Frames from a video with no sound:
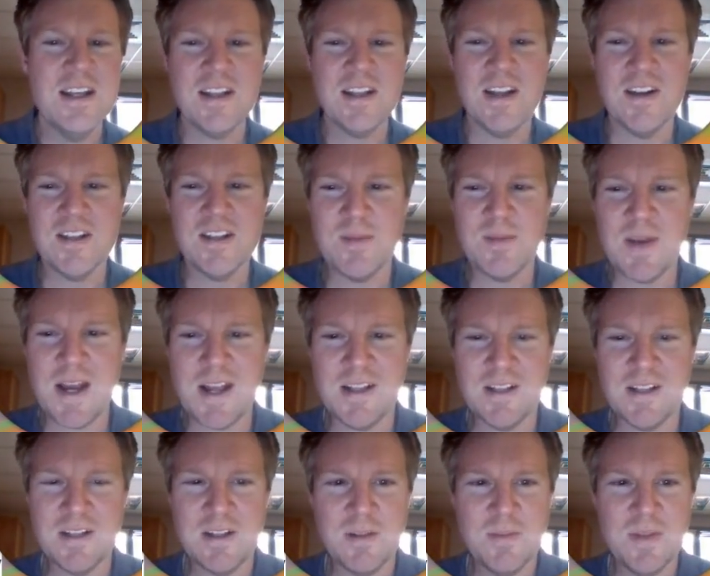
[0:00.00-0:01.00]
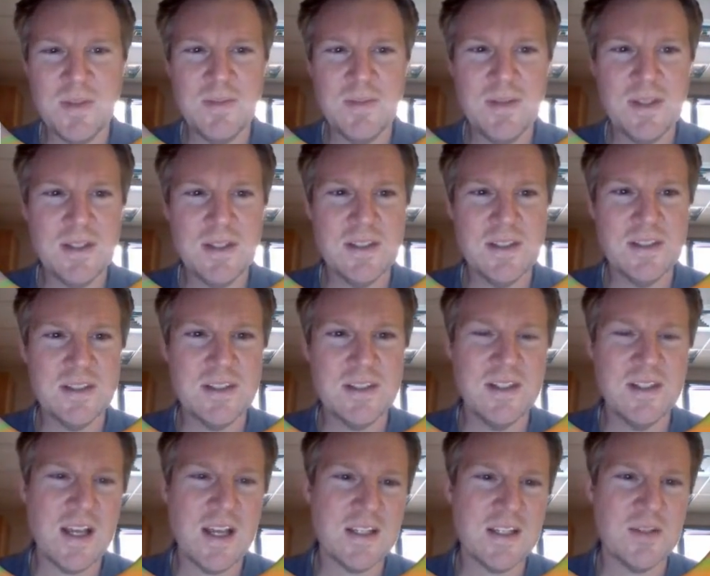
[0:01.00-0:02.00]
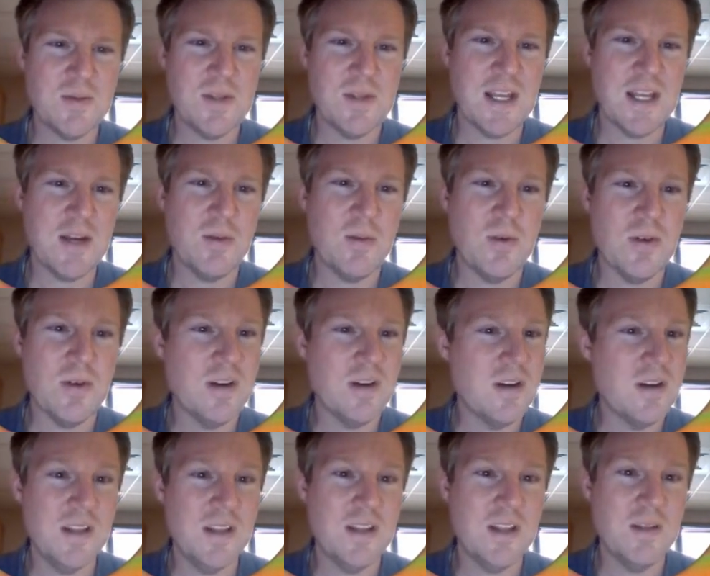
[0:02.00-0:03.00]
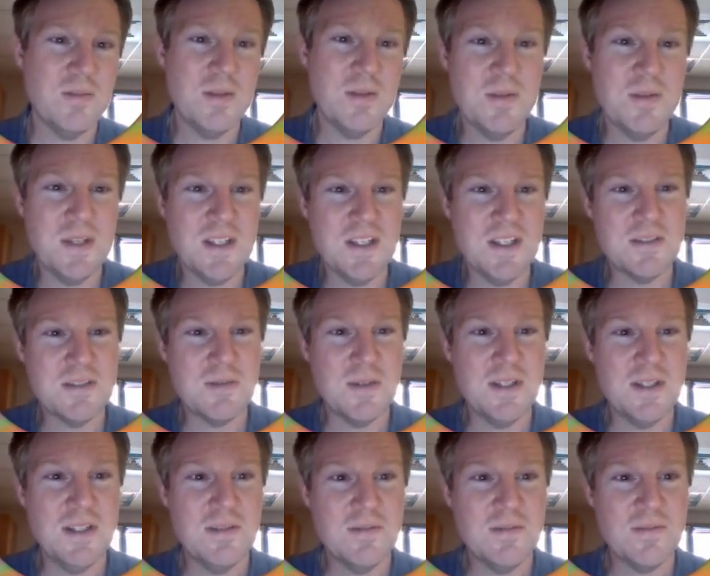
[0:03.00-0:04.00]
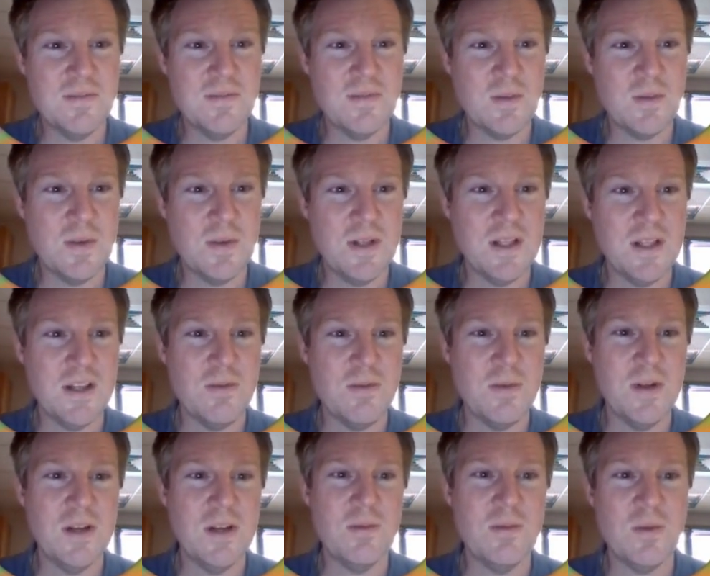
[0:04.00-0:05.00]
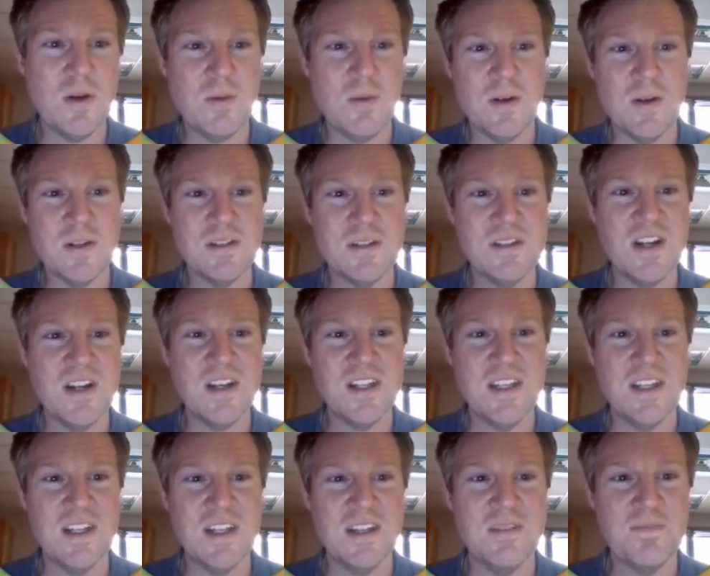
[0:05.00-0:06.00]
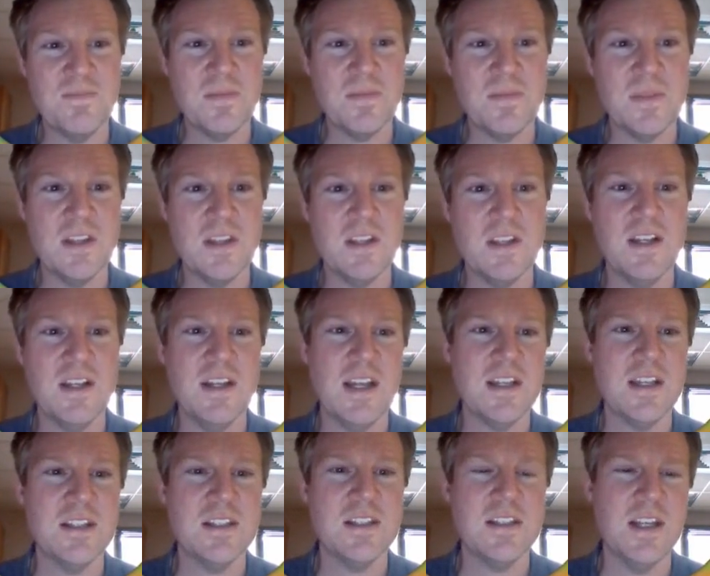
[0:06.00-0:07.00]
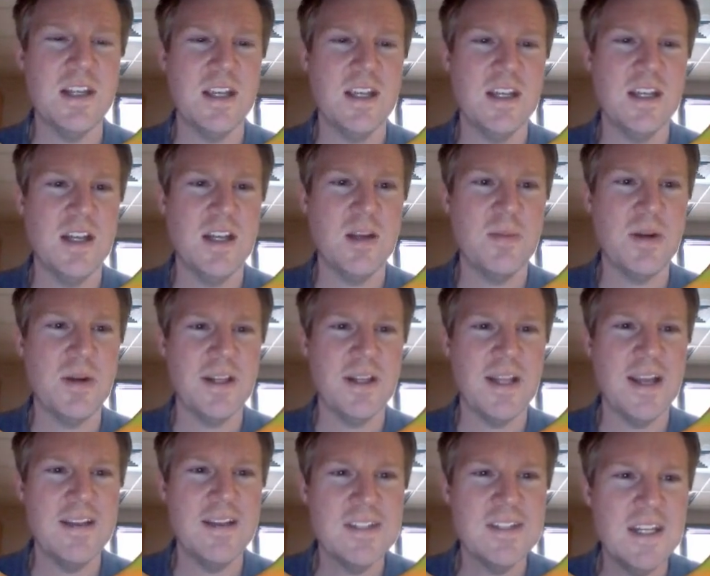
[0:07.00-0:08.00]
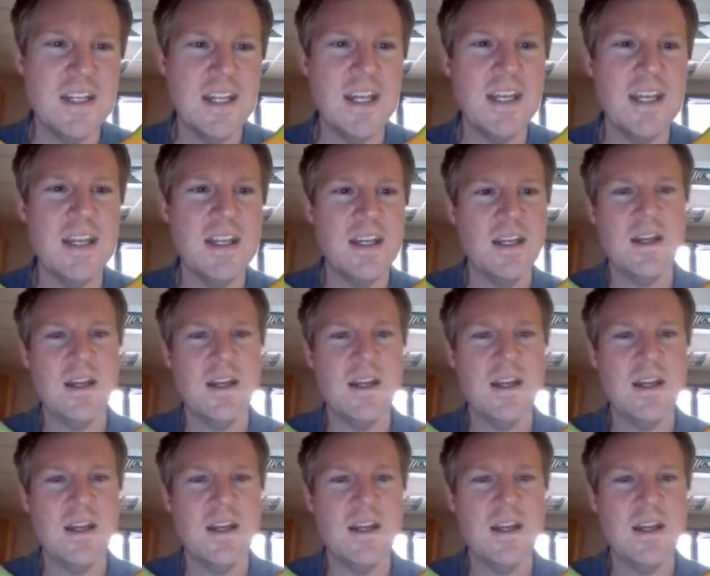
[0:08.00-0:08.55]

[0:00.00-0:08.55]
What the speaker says: kind of smile a little bit, because not because we like war or anything, but because we love when what we're studying connects and can help our lives today.